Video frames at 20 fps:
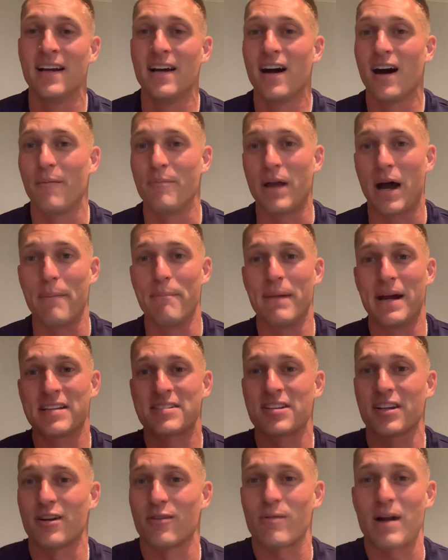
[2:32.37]
I'm not
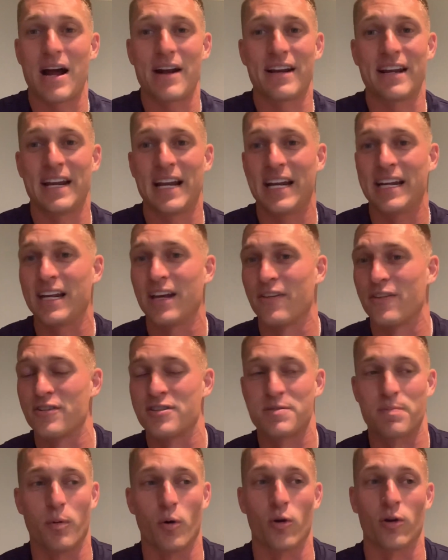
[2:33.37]
messing around in any other
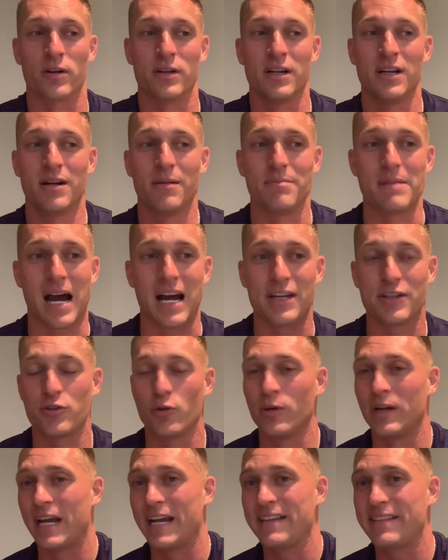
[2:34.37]
sport not
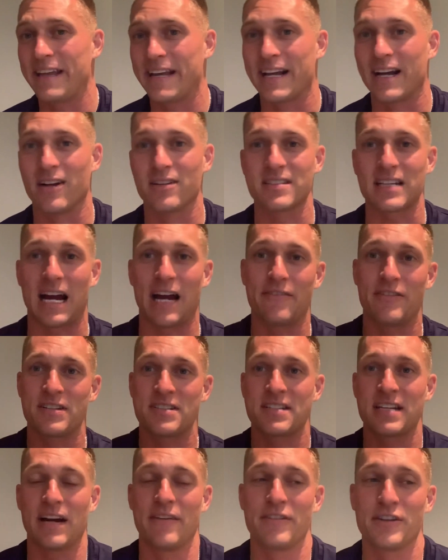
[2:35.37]
doing anything else. I have a
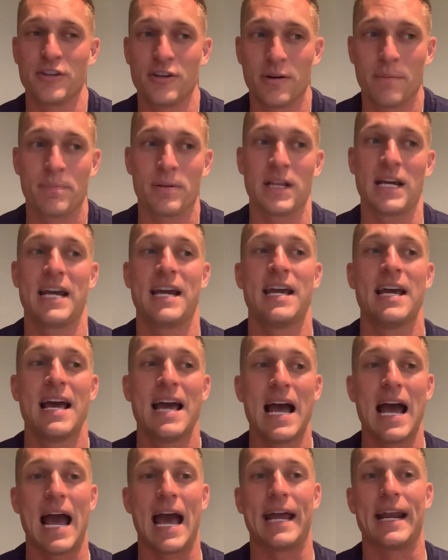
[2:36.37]
seven unit play
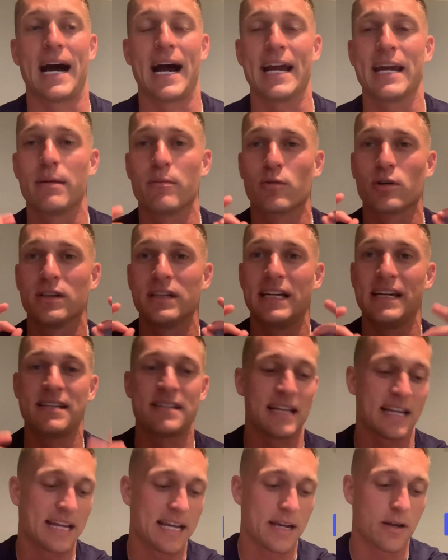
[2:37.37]
and I am
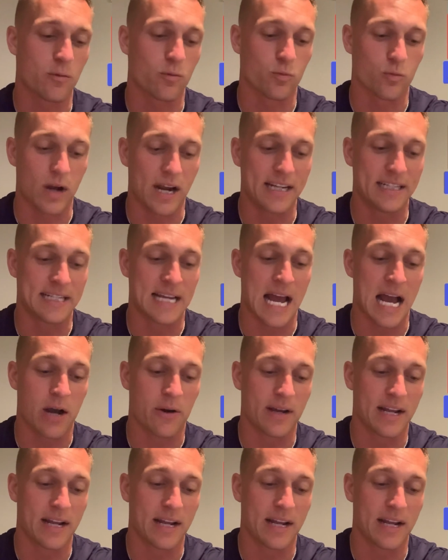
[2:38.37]
releasing it right now.